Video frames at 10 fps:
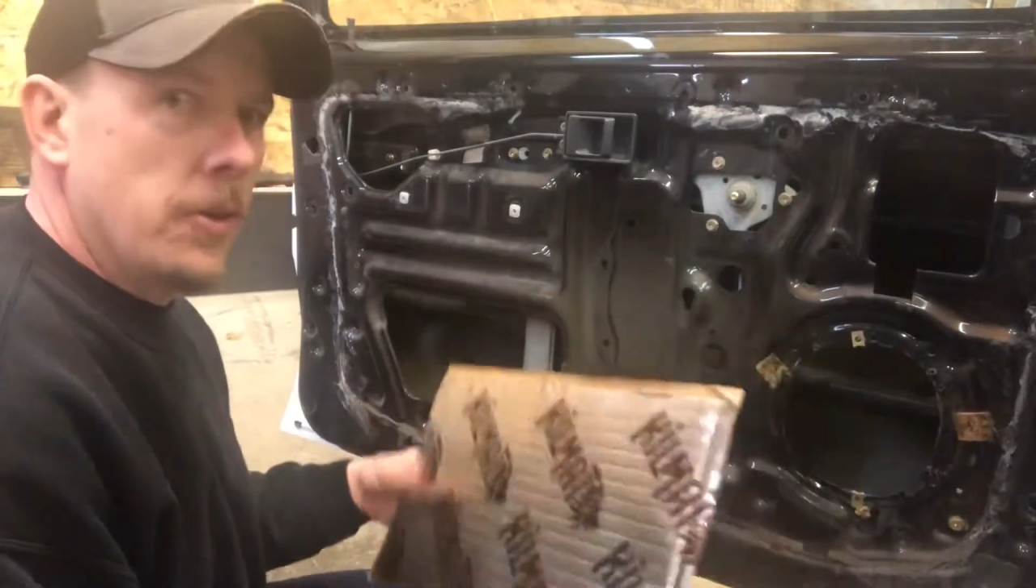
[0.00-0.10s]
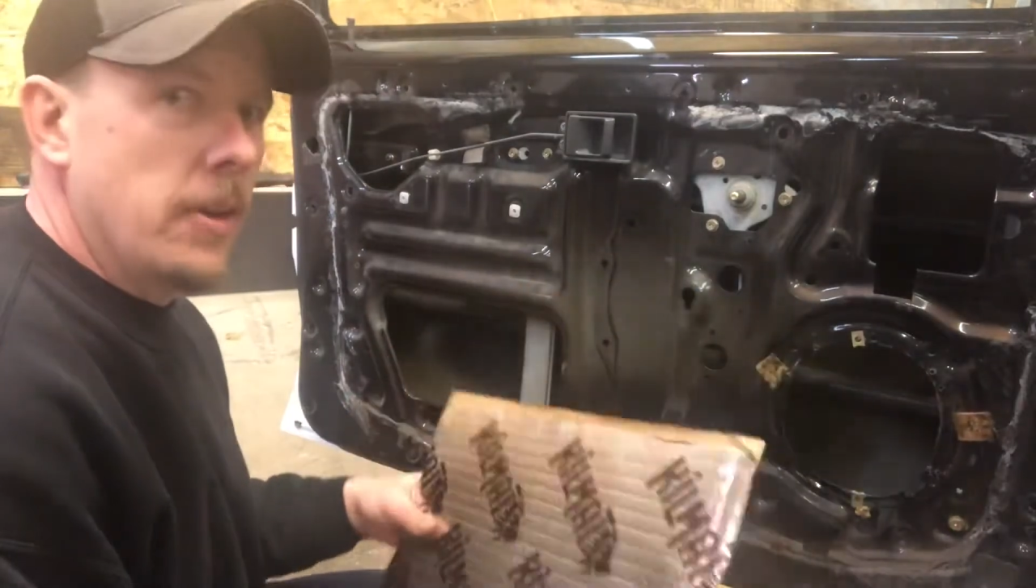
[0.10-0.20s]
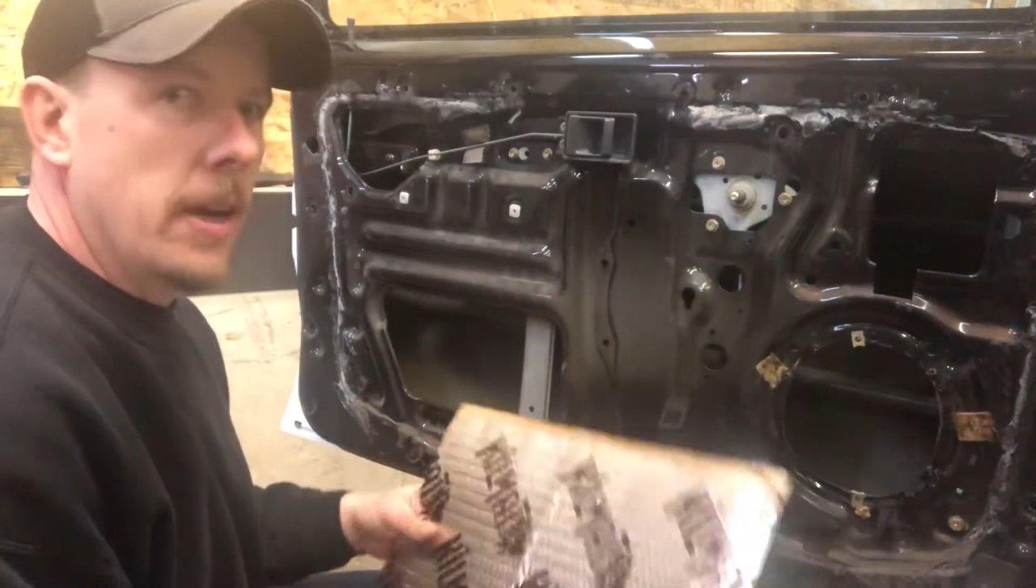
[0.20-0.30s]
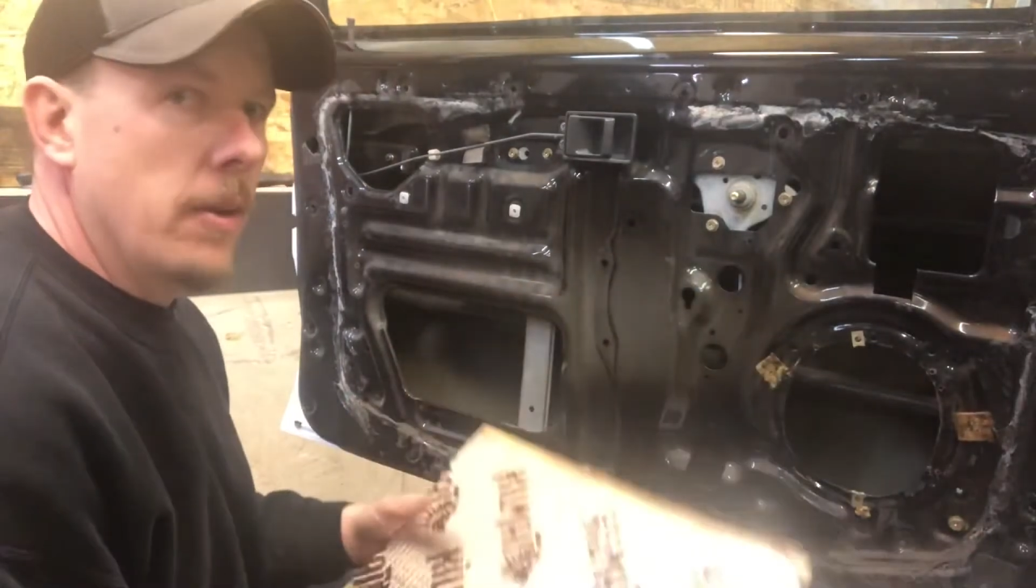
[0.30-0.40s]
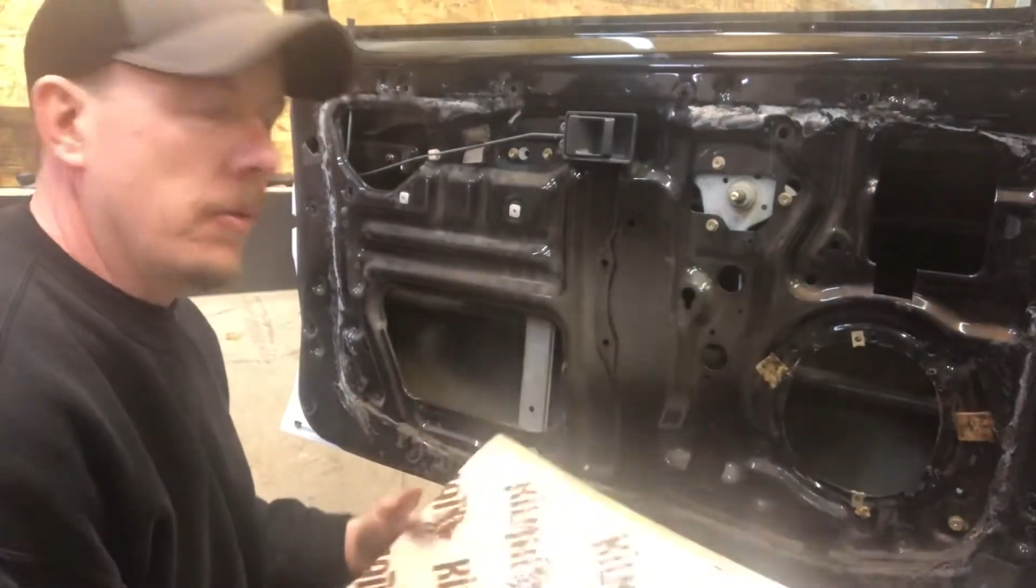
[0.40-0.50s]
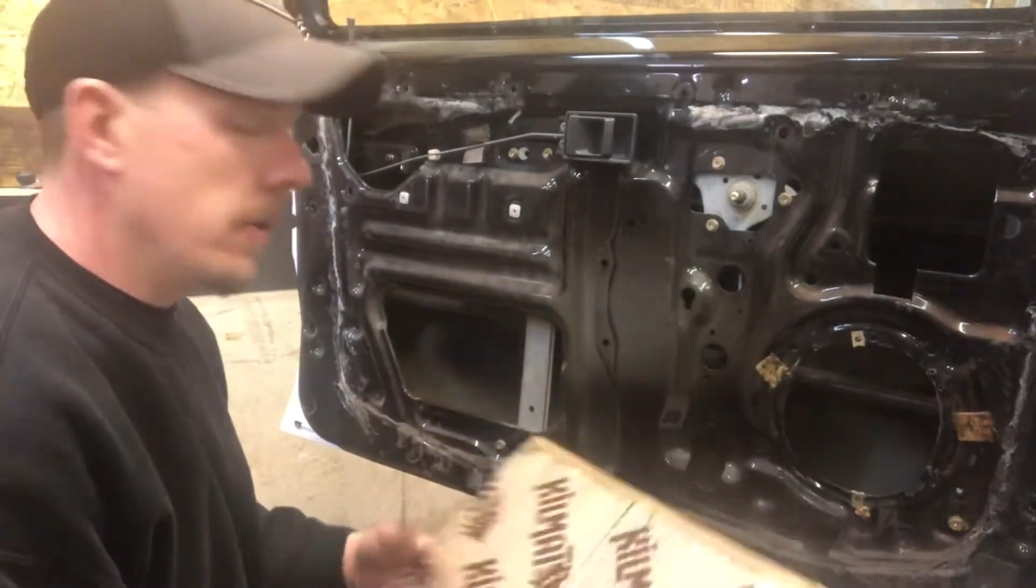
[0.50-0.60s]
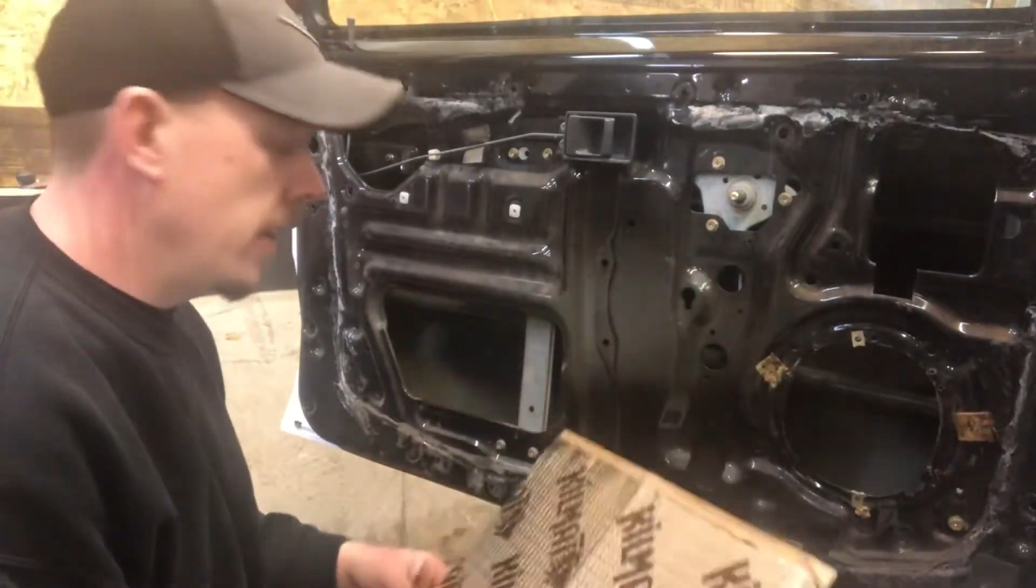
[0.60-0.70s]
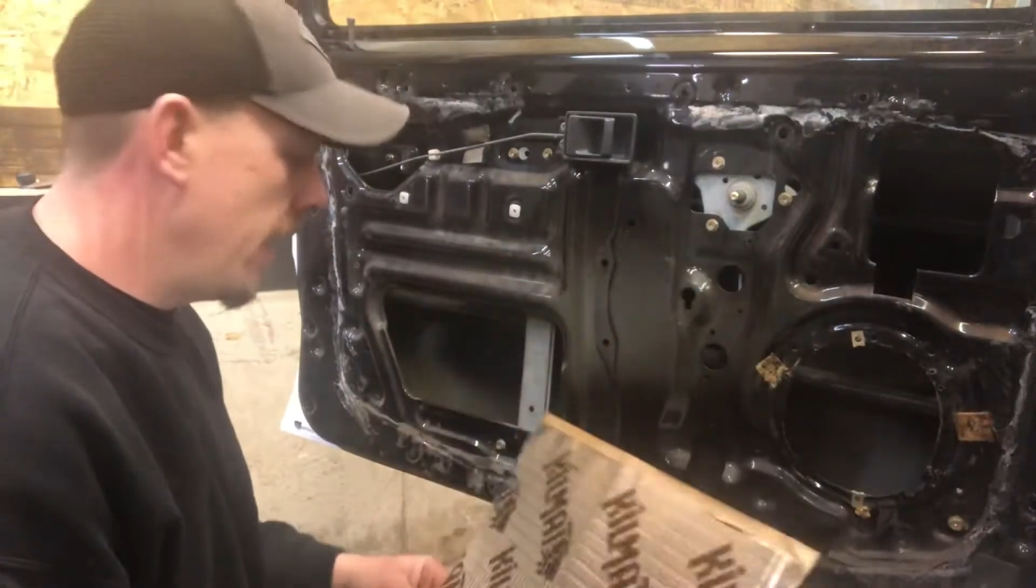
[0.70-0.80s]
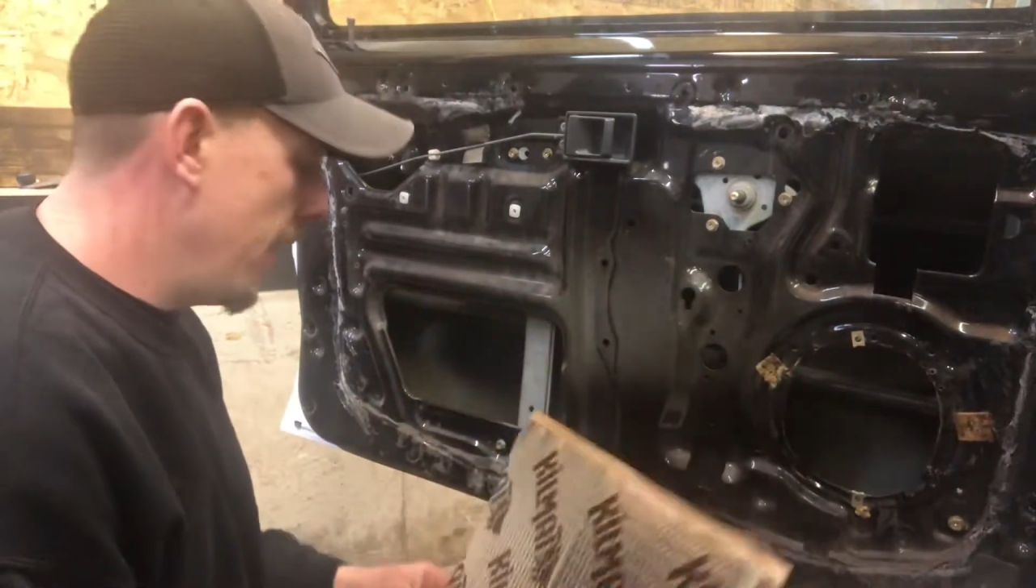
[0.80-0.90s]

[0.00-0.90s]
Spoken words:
And I don't really have